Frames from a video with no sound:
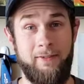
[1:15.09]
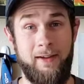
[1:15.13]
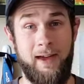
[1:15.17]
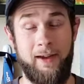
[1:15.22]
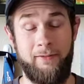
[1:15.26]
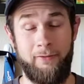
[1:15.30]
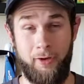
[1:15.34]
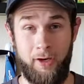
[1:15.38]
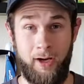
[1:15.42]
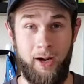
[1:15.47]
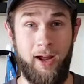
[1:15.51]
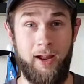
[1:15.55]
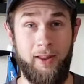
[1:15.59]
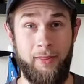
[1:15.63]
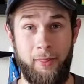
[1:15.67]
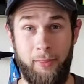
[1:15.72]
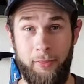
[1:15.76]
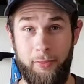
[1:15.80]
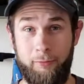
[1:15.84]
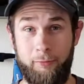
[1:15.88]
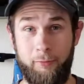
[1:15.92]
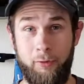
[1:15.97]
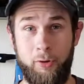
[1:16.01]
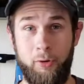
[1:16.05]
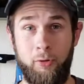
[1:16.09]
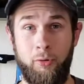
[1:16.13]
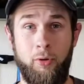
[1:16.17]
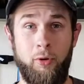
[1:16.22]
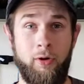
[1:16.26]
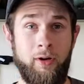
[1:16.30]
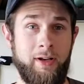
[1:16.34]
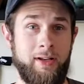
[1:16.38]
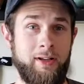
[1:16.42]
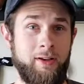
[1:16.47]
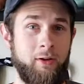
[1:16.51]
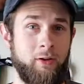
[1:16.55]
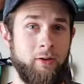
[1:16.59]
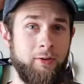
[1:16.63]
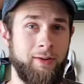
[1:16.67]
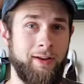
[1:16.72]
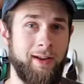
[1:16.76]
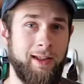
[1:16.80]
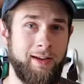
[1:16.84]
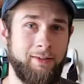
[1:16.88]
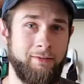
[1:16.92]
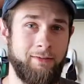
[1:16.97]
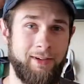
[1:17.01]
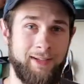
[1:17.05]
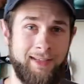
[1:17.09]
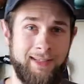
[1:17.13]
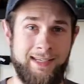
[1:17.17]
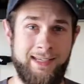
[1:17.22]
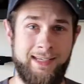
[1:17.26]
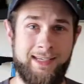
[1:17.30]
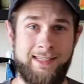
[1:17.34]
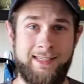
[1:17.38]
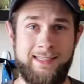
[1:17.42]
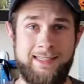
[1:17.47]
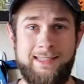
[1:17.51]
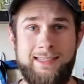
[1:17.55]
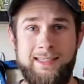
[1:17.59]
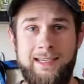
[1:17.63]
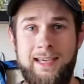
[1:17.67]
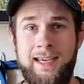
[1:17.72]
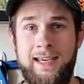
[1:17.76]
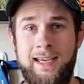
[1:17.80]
ever gotten through on an online release.